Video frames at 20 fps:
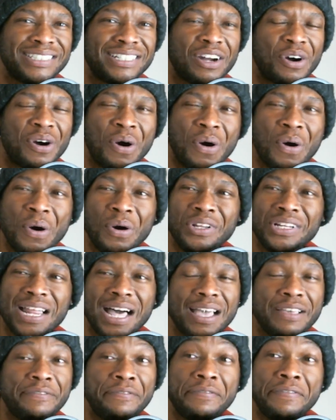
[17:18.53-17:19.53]
All
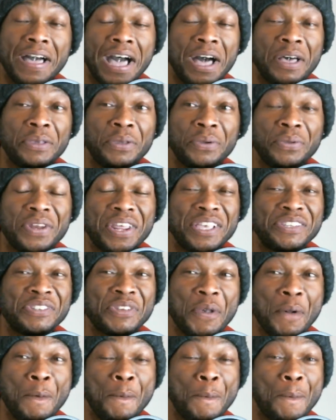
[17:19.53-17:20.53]
I valued as
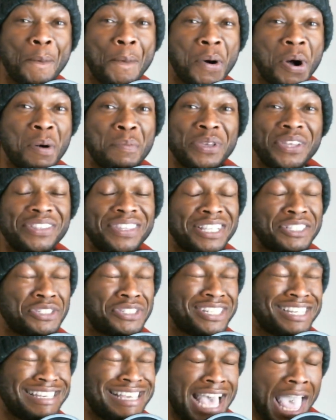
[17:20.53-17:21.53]
a woman.
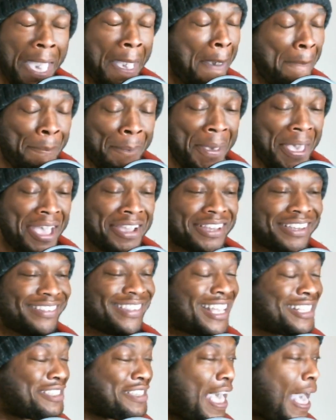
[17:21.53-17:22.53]
That's epic!
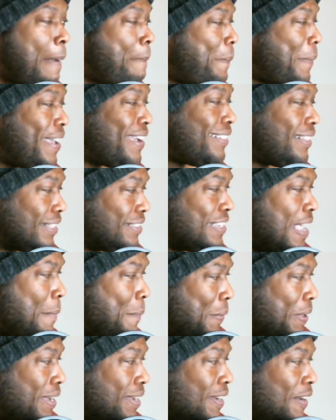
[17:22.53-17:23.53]
That's epic! That's
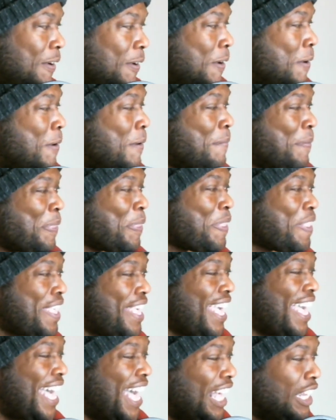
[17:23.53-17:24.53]
epic!
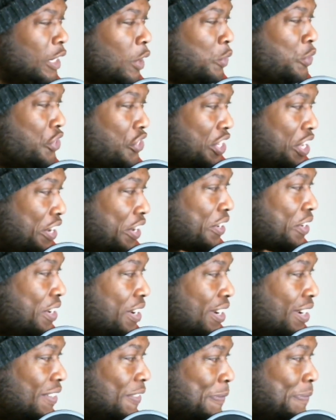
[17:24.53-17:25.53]
Hello,
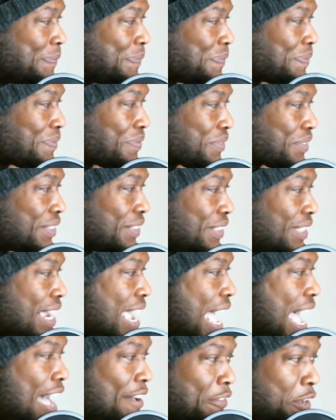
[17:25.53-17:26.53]
Senator.
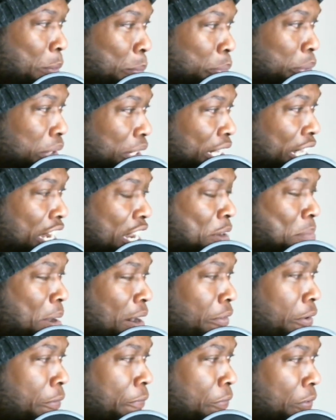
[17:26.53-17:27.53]
I've completed my
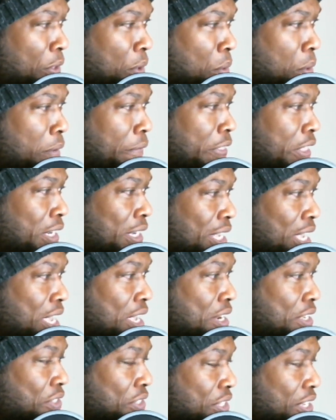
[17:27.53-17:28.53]
review of the
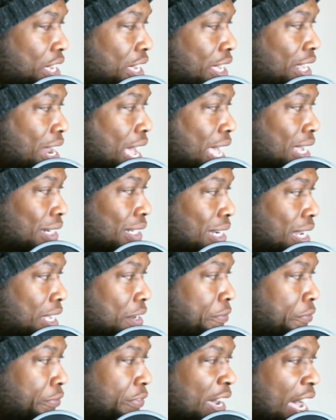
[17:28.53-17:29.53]
DNC and I
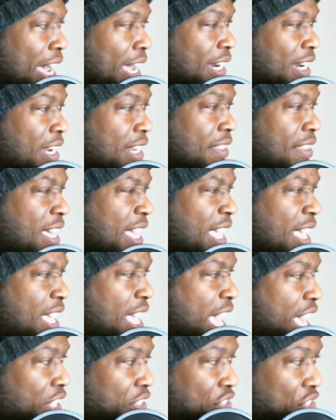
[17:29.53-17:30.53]
did find the
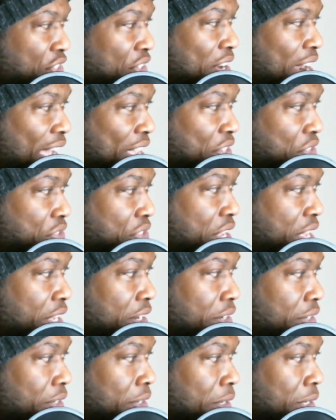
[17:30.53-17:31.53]
cancer, I
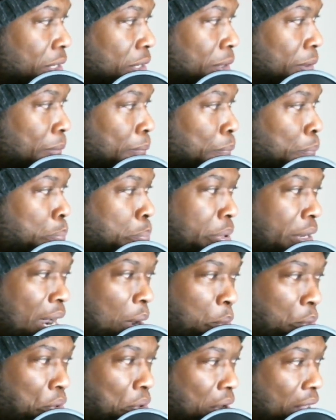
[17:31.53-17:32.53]
said, but I
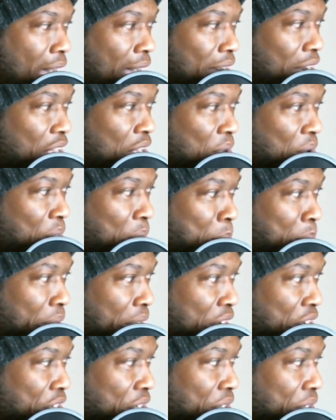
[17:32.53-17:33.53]
will not kill the
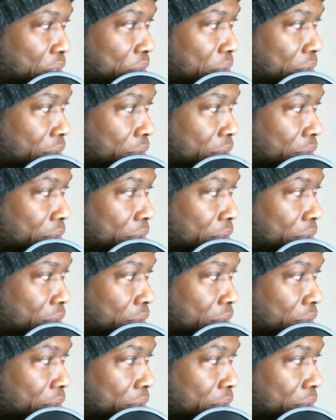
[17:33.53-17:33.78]
patient.